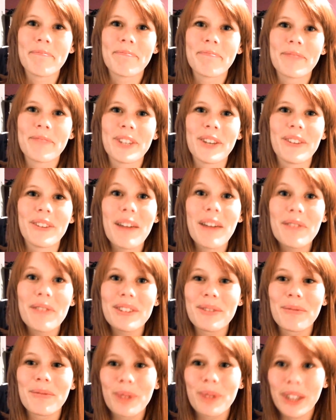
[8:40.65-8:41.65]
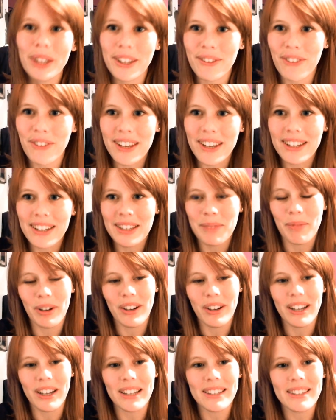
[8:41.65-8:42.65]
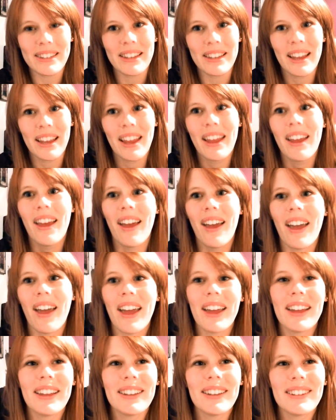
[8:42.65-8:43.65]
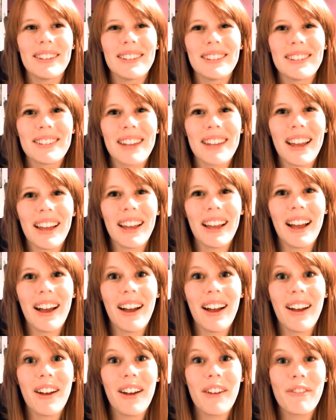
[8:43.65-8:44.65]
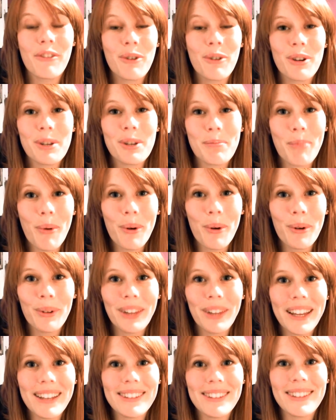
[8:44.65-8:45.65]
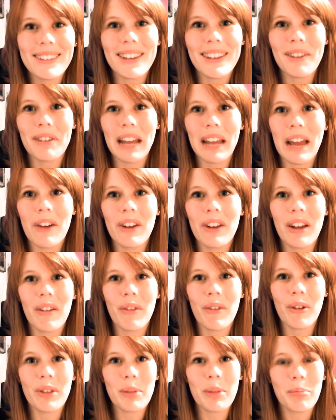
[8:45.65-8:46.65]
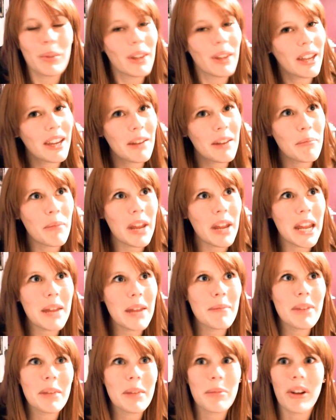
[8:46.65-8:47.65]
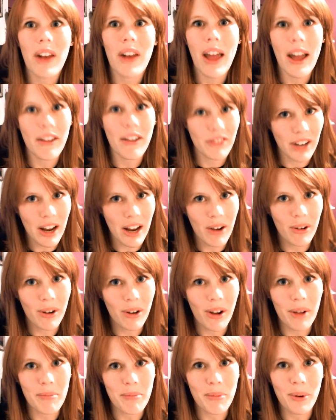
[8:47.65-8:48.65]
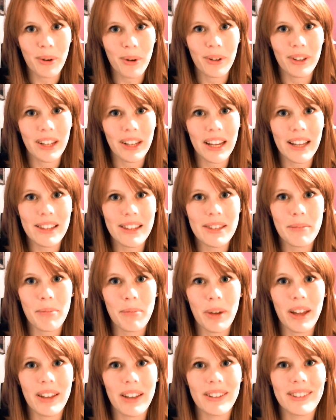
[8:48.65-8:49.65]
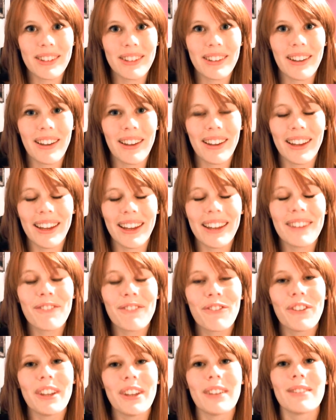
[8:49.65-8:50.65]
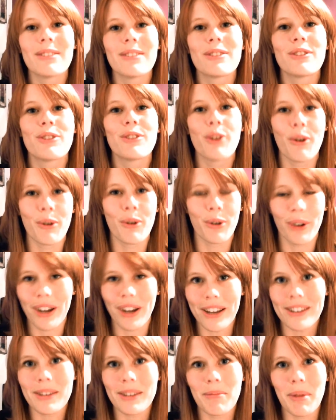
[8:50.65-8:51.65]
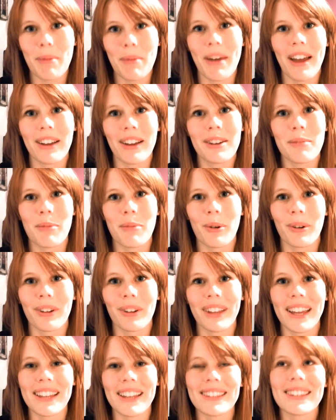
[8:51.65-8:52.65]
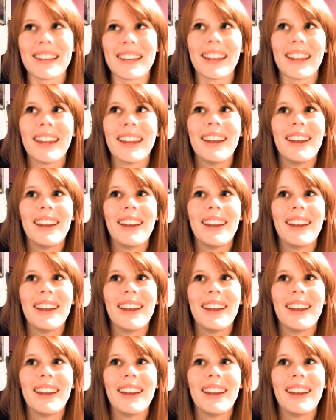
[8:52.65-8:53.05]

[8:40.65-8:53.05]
So that was a really fun experience, and of course Borderlands is out now. Now I've only played maybe about half an hour on Borderlands, but it feels so great to be back to Borderlands. Like,